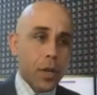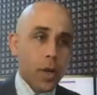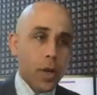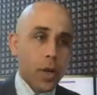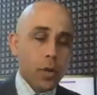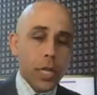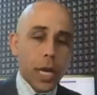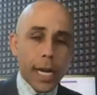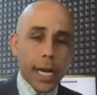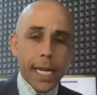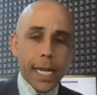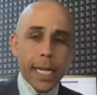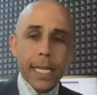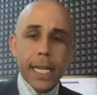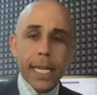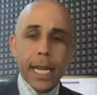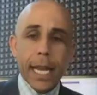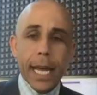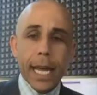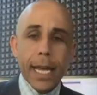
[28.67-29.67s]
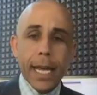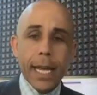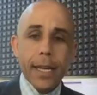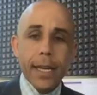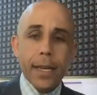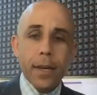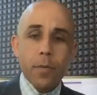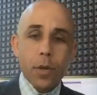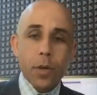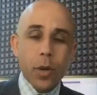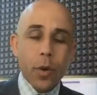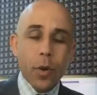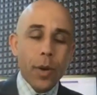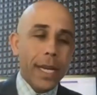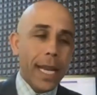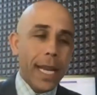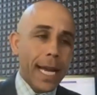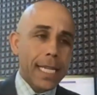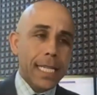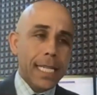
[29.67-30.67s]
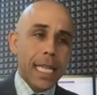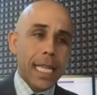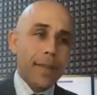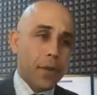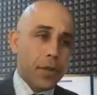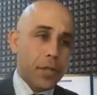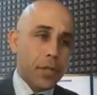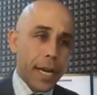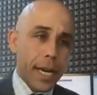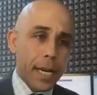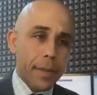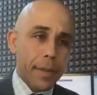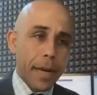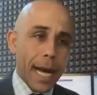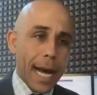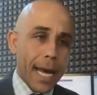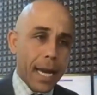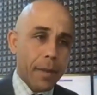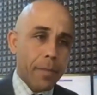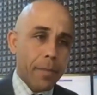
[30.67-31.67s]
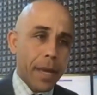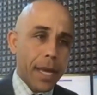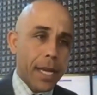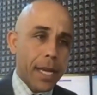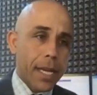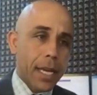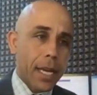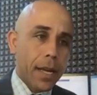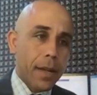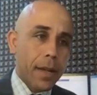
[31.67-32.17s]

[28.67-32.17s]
We're talking today, we're going next level, talking about how to make